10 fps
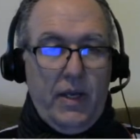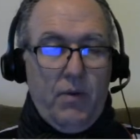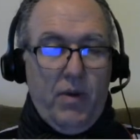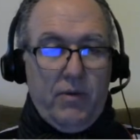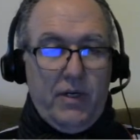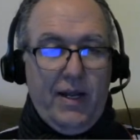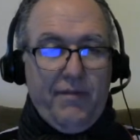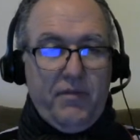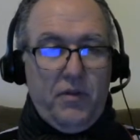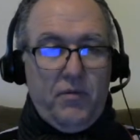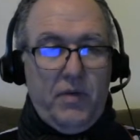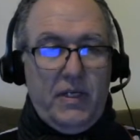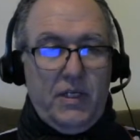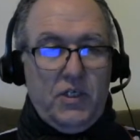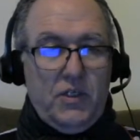Okay, rounded off to
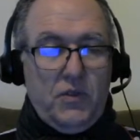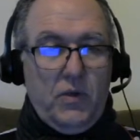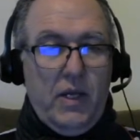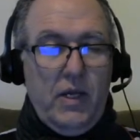3 digits.